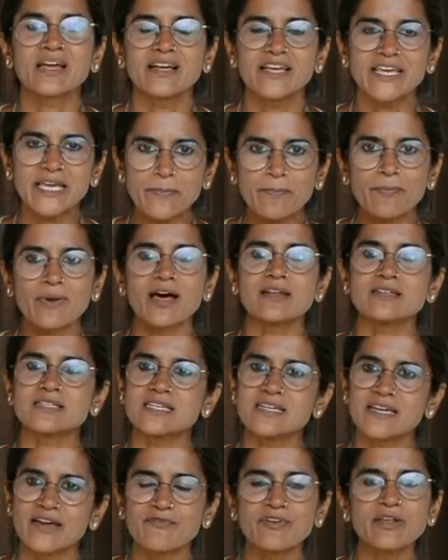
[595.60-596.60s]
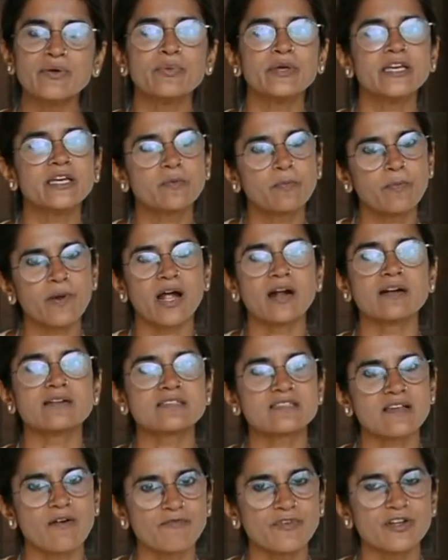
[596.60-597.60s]
keep planting, every week plant
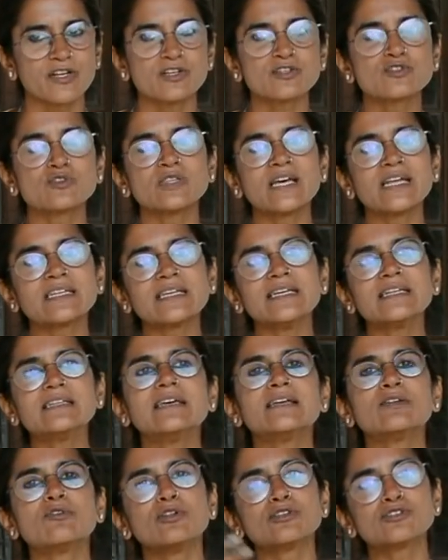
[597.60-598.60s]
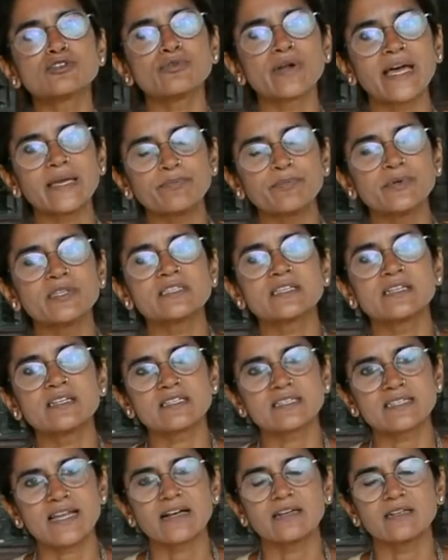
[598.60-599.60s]
somewhere, so that it then also ripens in a
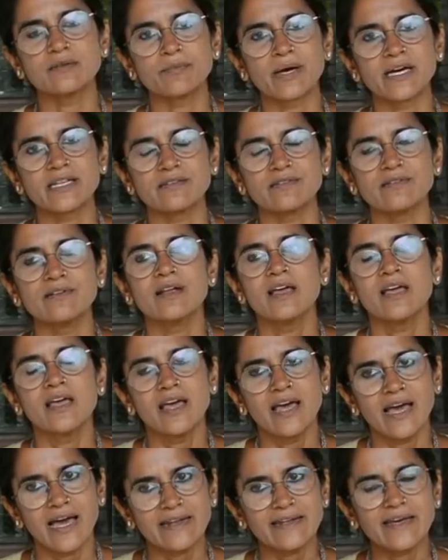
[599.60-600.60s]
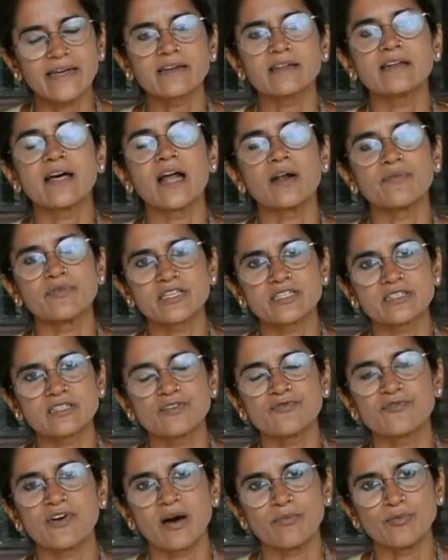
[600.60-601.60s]
staggered manner. and I can harvest
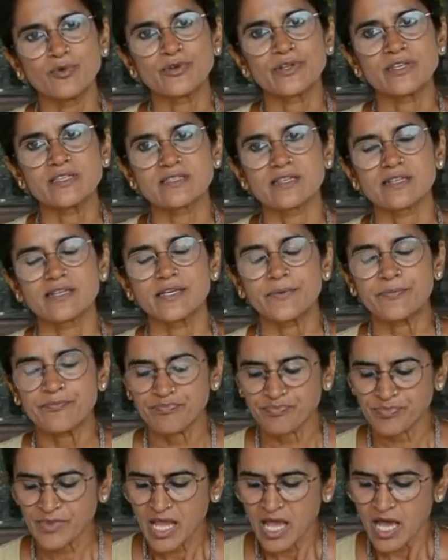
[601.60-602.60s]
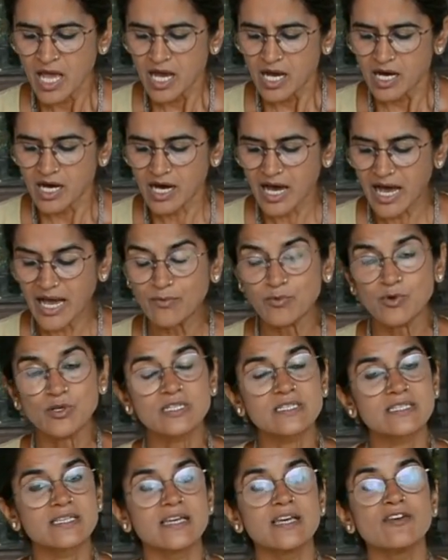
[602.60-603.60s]
it far more easily. I would
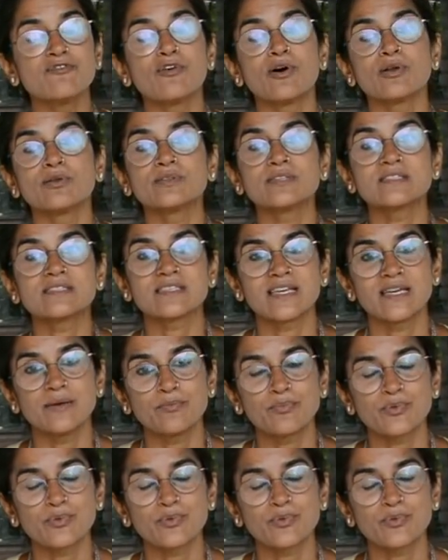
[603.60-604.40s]
say follow the same